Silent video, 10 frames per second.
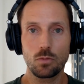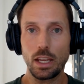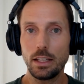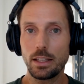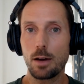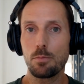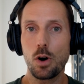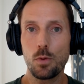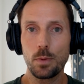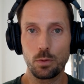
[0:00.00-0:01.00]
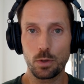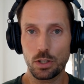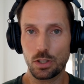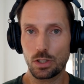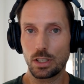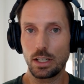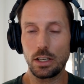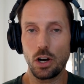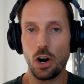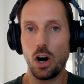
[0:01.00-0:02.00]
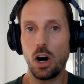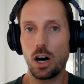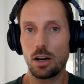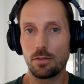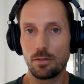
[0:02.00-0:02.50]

In that moment, we're just in awe.